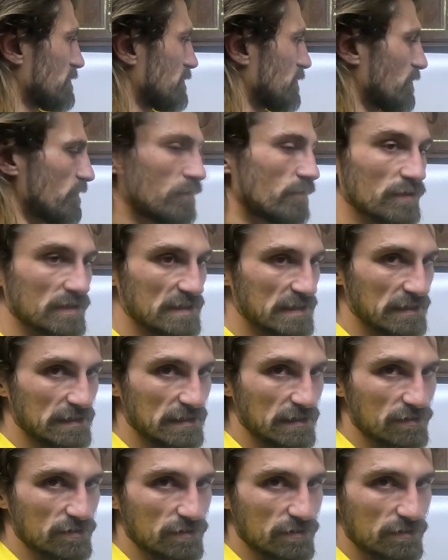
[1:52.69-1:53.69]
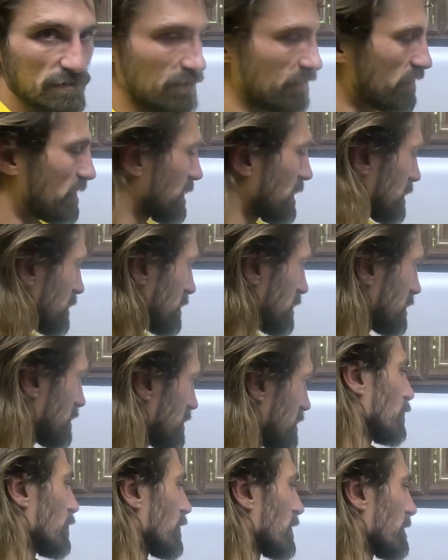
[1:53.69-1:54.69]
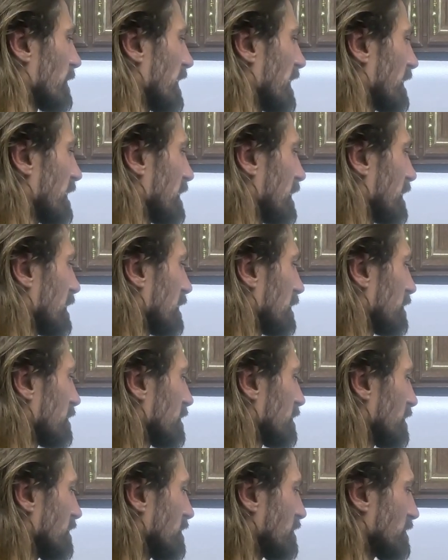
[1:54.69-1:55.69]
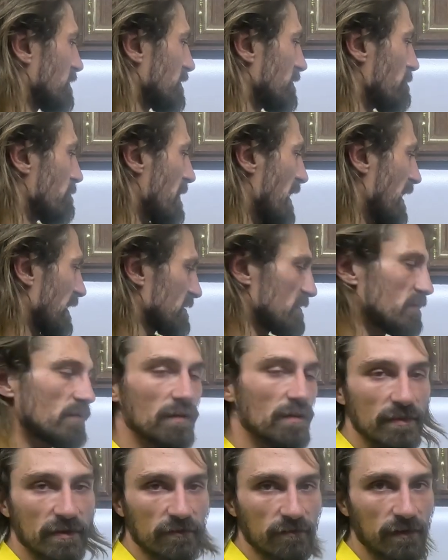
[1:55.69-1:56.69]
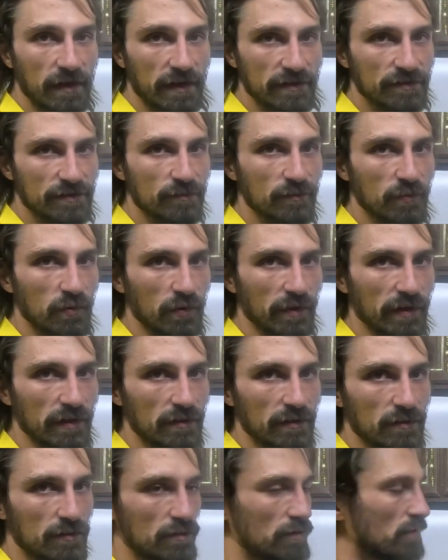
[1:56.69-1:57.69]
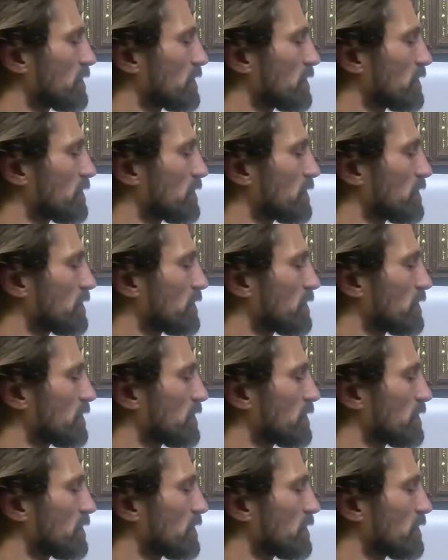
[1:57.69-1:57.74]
2 foot 6 inches, 30 inches, we're making the maximum deflection point